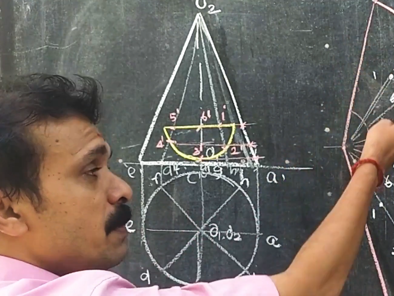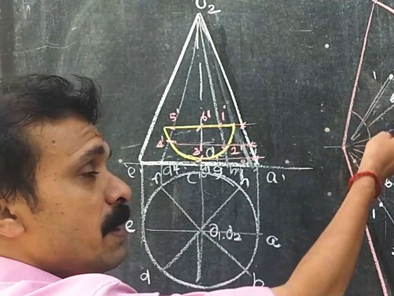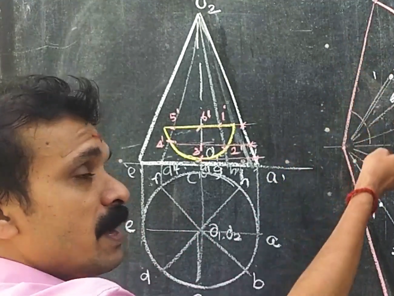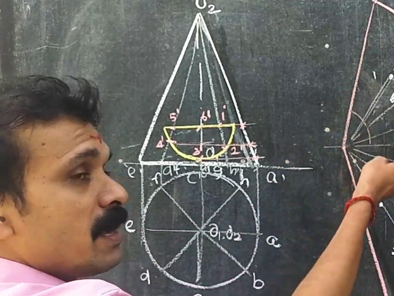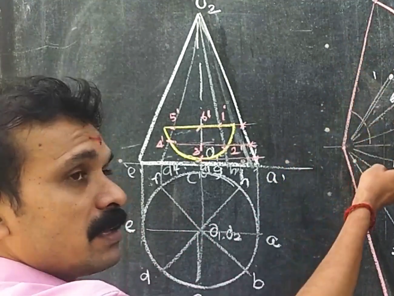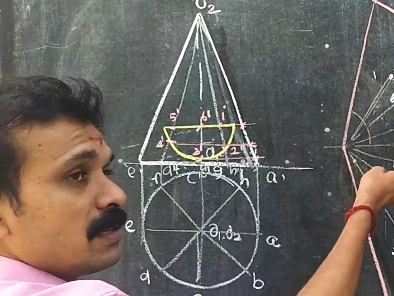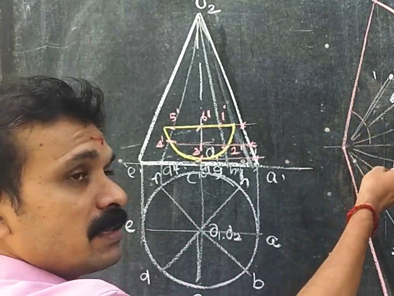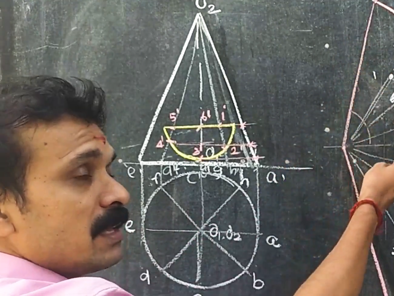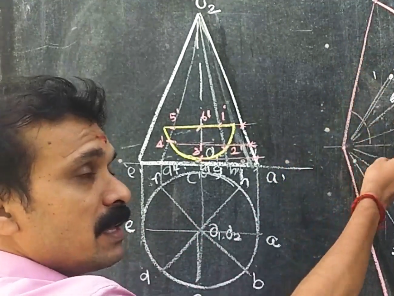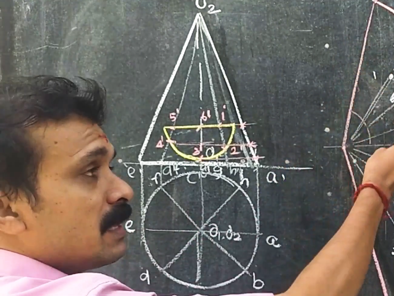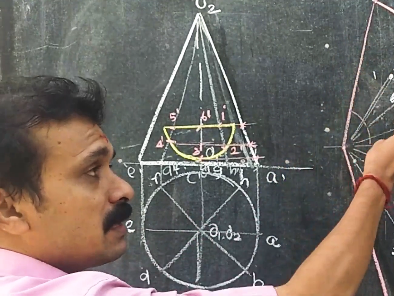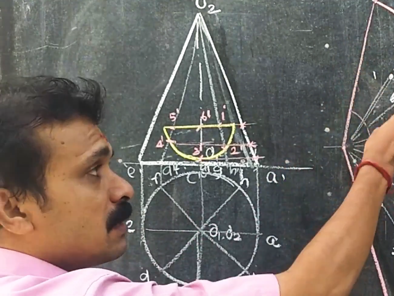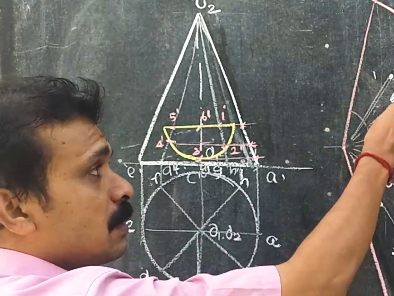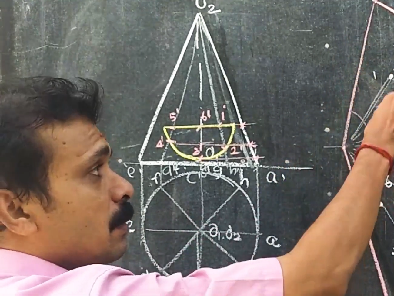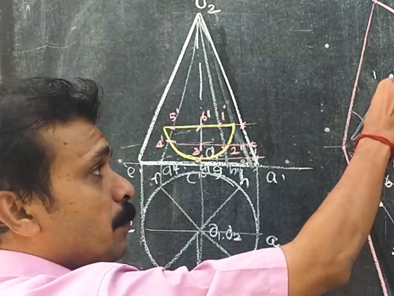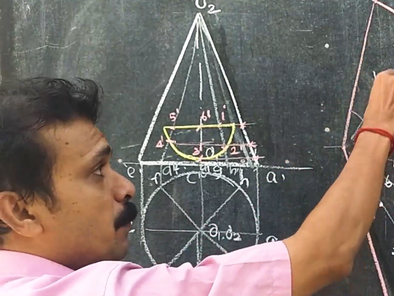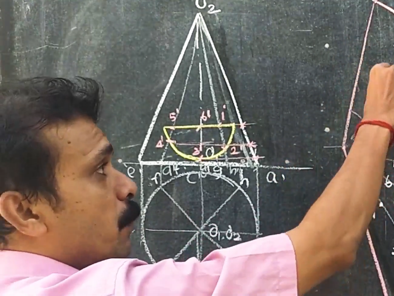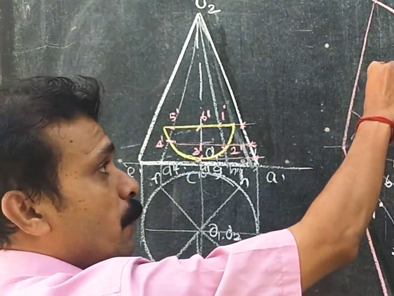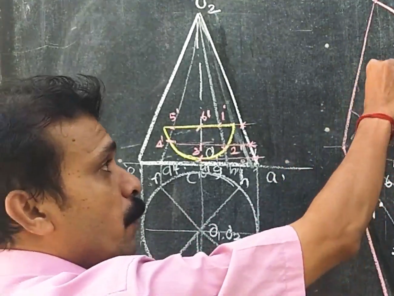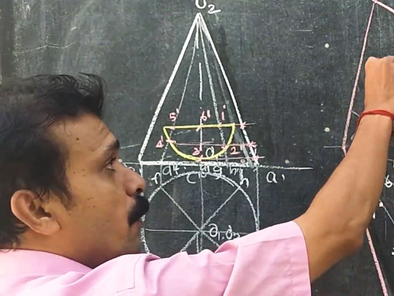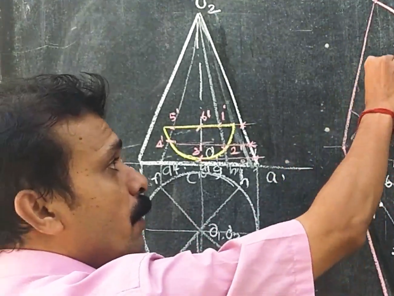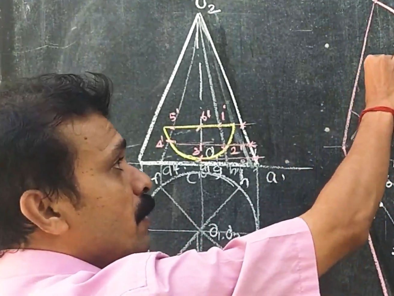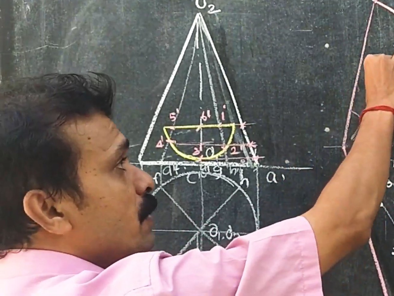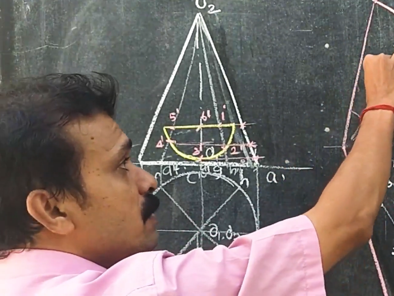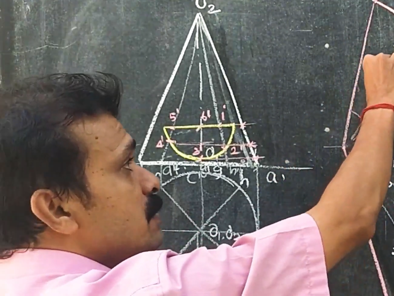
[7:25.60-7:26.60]
be the,
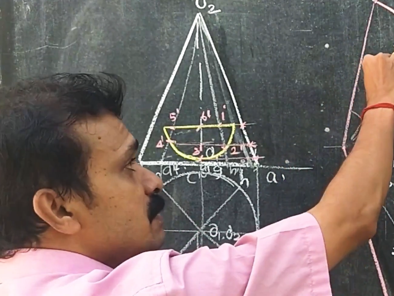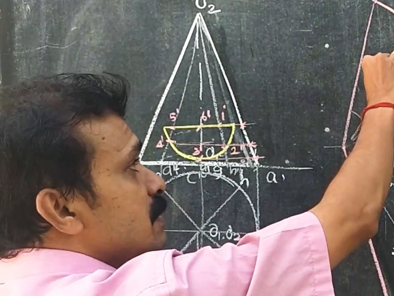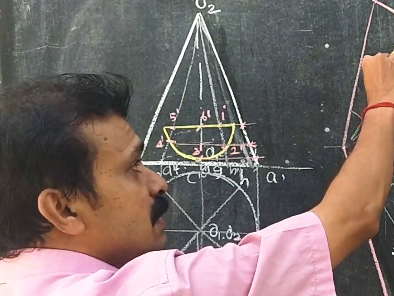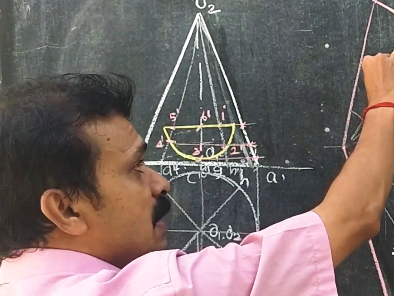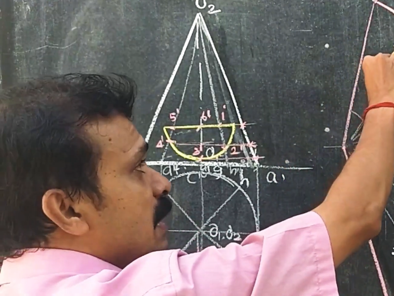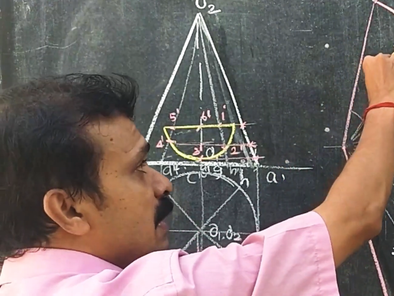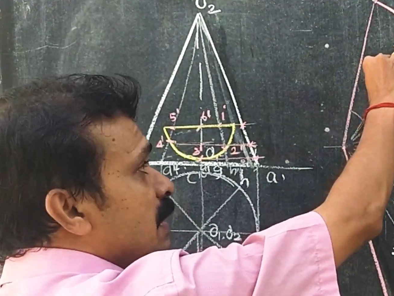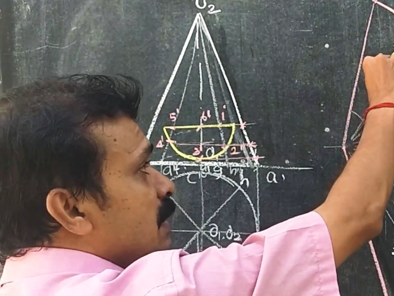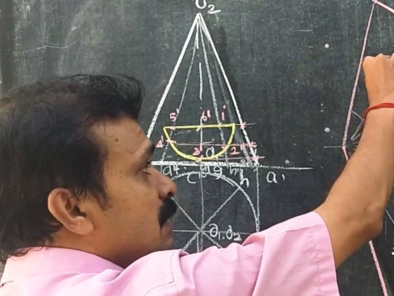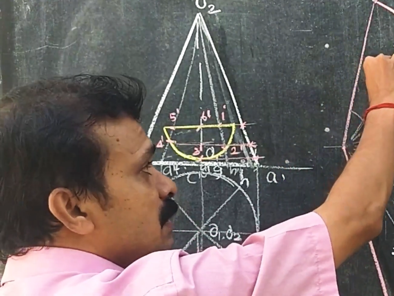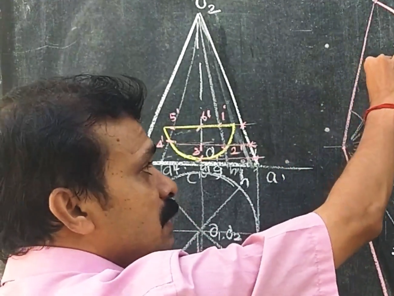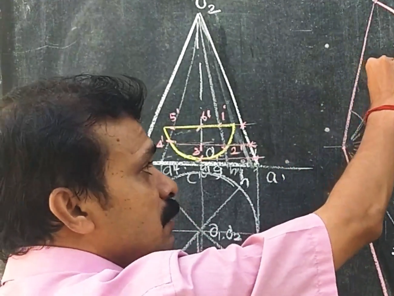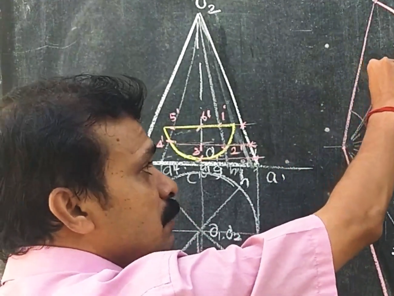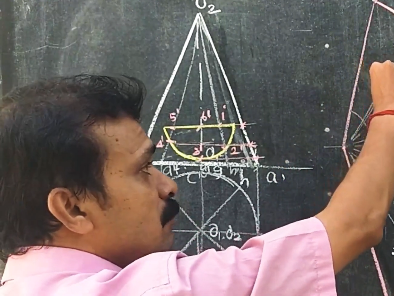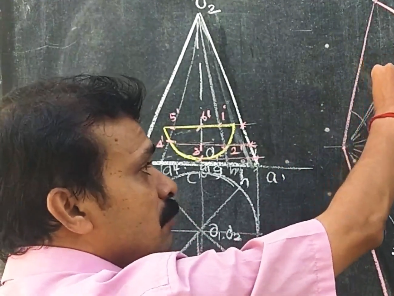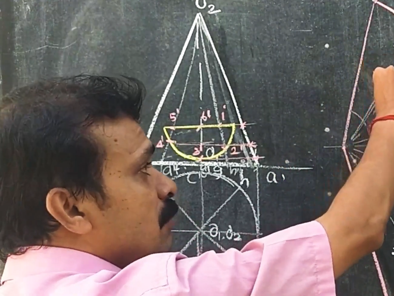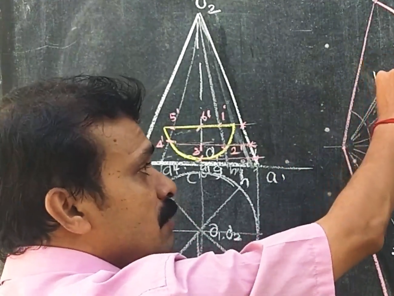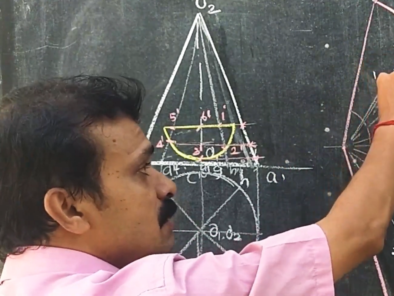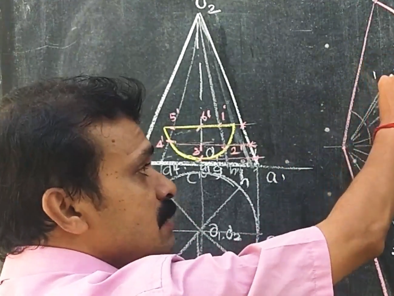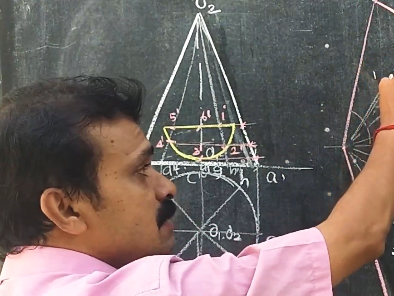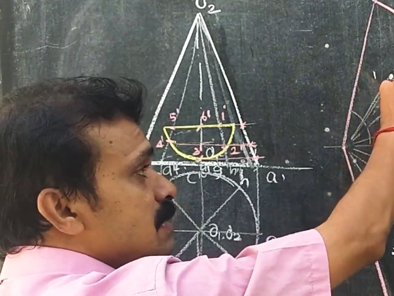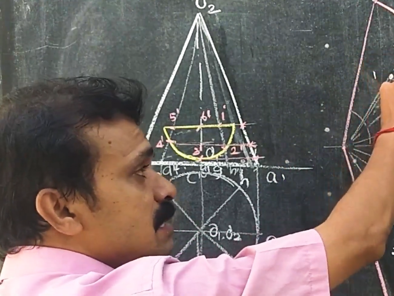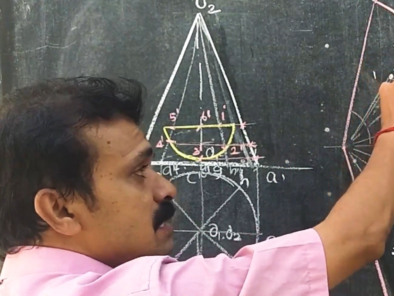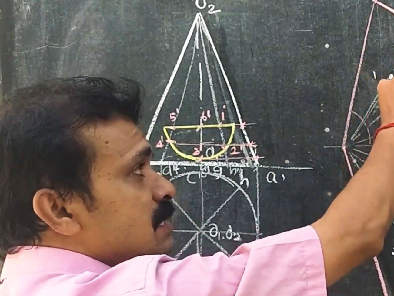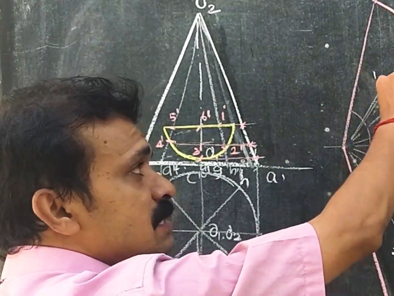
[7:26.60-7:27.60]
the points
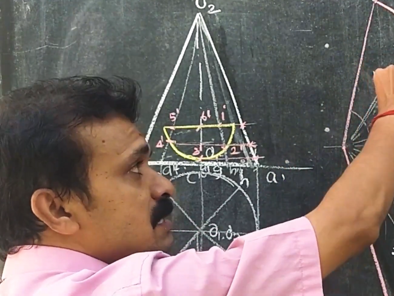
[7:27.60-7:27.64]
connecting 1,